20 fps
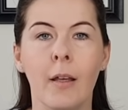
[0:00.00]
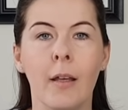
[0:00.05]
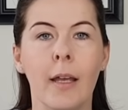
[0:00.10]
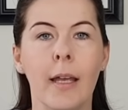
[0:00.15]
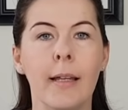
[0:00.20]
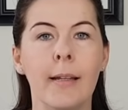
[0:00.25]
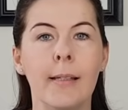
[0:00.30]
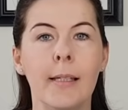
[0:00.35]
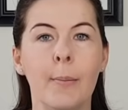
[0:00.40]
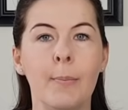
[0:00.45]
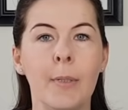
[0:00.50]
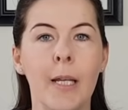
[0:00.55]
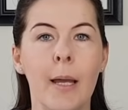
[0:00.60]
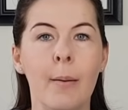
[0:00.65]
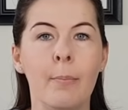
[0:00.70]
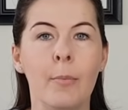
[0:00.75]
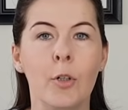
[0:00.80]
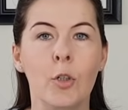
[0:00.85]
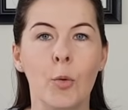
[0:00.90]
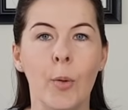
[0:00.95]
In
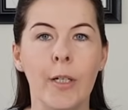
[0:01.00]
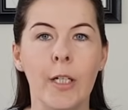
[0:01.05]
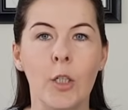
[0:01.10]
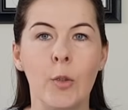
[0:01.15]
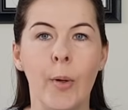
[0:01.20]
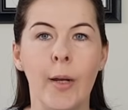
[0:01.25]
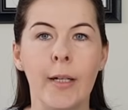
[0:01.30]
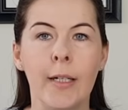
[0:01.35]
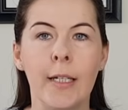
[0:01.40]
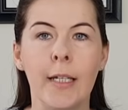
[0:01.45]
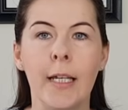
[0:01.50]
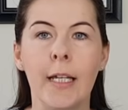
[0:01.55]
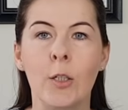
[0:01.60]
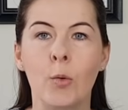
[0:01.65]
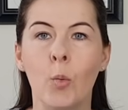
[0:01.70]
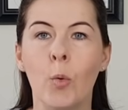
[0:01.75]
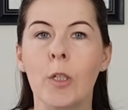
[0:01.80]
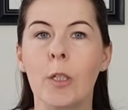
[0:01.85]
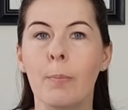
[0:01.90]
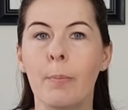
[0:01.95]
September 2020, it
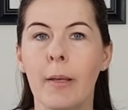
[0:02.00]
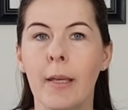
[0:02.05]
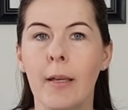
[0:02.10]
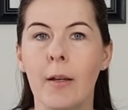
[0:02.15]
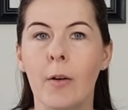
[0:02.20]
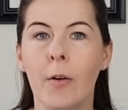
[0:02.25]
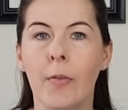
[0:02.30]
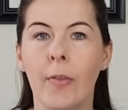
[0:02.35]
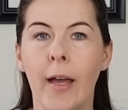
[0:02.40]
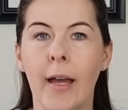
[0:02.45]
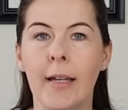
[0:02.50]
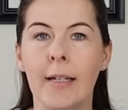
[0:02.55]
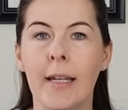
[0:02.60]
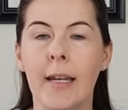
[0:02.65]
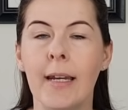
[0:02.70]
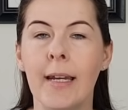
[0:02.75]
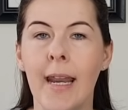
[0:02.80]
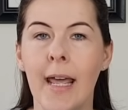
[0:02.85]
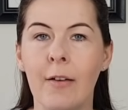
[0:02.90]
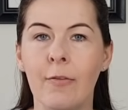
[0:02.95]
would appear that
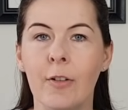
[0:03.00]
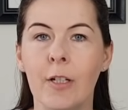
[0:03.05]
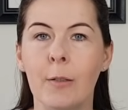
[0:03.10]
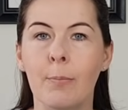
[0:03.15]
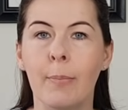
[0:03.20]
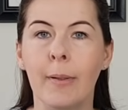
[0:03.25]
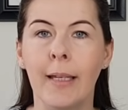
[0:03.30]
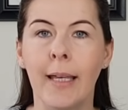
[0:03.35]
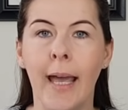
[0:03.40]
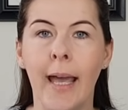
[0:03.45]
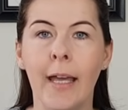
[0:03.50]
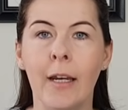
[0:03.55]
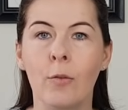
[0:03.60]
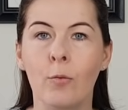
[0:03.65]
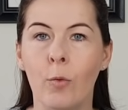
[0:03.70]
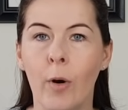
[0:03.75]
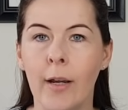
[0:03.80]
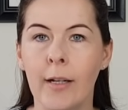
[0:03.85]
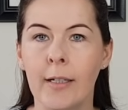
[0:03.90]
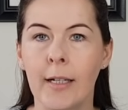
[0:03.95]
NPHET began
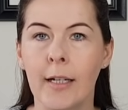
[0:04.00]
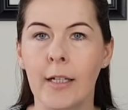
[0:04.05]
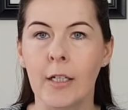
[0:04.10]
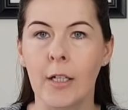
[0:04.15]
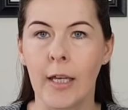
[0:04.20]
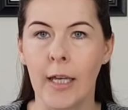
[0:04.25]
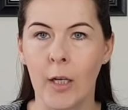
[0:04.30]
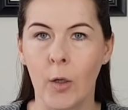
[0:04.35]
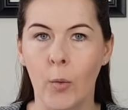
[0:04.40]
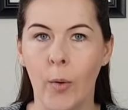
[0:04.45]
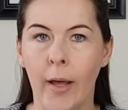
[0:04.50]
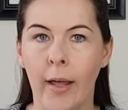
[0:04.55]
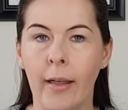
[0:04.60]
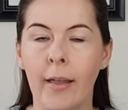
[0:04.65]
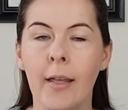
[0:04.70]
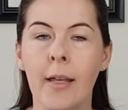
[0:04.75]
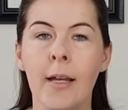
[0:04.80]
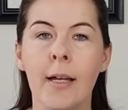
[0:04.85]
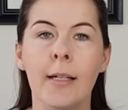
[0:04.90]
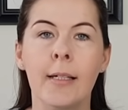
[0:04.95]
writing to HIQA
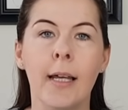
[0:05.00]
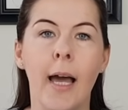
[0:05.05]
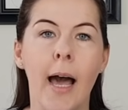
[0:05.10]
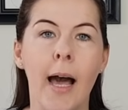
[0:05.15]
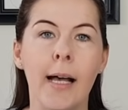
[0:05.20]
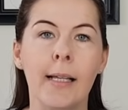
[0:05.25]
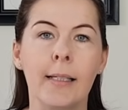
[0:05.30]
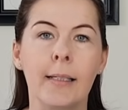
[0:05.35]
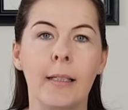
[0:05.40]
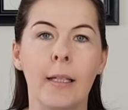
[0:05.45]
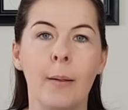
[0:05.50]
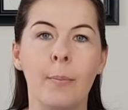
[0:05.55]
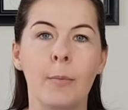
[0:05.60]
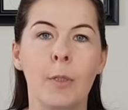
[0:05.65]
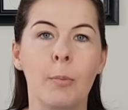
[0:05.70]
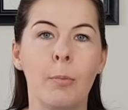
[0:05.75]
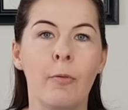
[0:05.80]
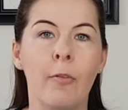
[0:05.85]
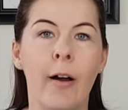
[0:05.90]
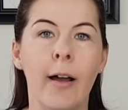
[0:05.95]
to ask them
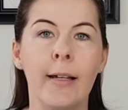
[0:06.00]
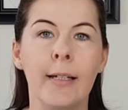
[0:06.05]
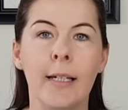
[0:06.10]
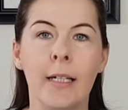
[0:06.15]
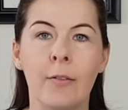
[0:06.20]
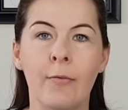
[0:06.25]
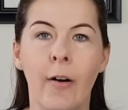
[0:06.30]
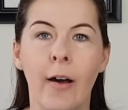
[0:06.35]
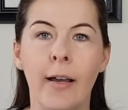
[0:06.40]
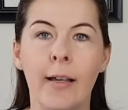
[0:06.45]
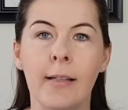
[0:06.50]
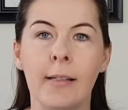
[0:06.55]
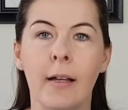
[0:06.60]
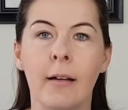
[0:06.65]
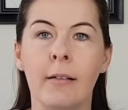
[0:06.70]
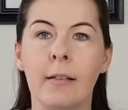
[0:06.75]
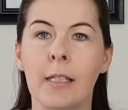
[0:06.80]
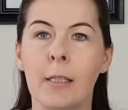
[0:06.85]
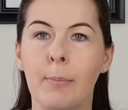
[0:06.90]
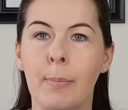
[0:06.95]
to provide advice
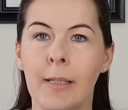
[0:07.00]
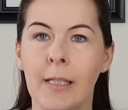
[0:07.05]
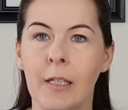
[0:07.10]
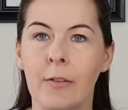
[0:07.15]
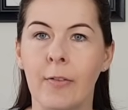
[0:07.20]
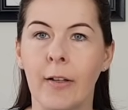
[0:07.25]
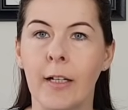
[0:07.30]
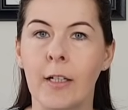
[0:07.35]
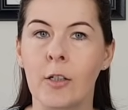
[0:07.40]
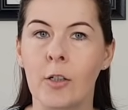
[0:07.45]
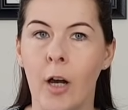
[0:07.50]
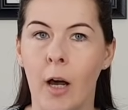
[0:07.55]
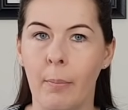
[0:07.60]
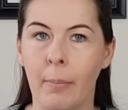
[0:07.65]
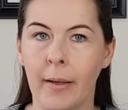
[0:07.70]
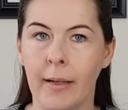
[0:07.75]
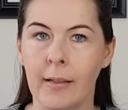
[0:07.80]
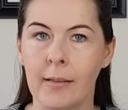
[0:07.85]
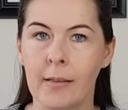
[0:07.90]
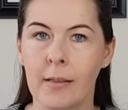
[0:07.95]
on specific
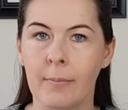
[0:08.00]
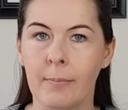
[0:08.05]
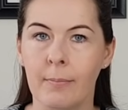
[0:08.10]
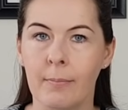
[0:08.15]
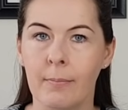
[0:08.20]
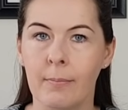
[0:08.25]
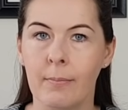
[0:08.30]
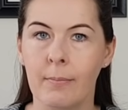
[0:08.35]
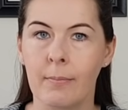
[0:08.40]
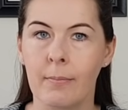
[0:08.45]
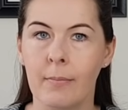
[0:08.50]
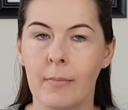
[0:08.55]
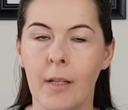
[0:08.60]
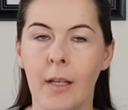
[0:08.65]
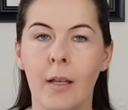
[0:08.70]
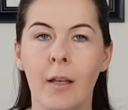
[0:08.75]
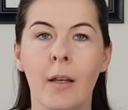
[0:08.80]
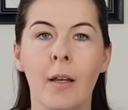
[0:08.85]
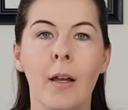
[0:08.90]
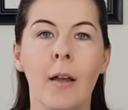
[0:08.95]
topics.
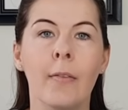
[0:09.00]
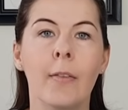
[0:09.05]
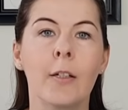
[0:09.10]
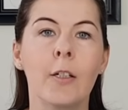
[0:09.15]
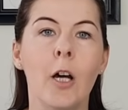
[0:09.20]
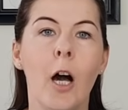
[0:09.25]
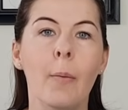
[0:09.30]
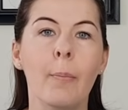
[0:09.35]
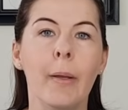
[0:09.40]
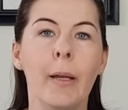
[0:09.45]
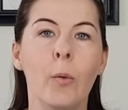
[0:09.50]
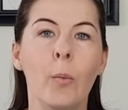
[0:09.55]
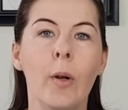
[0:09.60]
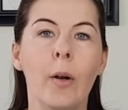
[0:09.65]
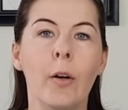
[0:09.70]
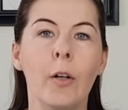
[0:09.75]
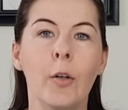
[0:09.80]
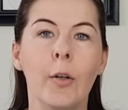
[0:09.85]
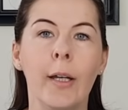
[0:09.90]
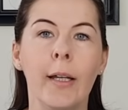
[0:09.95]
The topic we
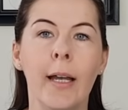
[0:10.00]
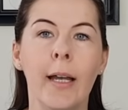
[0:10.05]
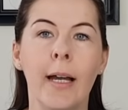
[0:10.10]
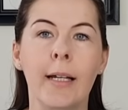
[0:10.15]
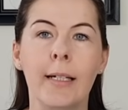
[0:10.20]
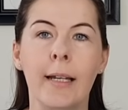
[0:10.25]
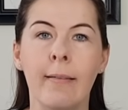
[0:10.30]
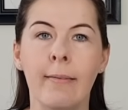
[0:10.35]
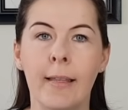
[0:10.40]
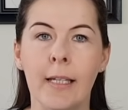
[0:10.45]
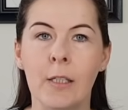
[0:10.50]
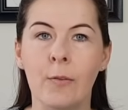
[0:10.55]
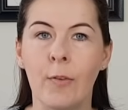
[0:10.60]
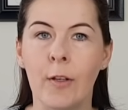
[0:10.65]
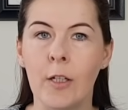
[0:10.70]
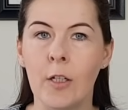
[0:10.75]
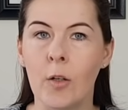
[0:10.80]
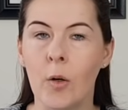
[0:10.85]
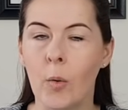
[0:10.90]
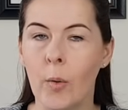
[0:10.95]
are looking at in this
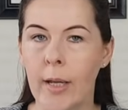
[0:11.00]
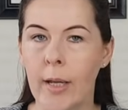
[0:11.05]
video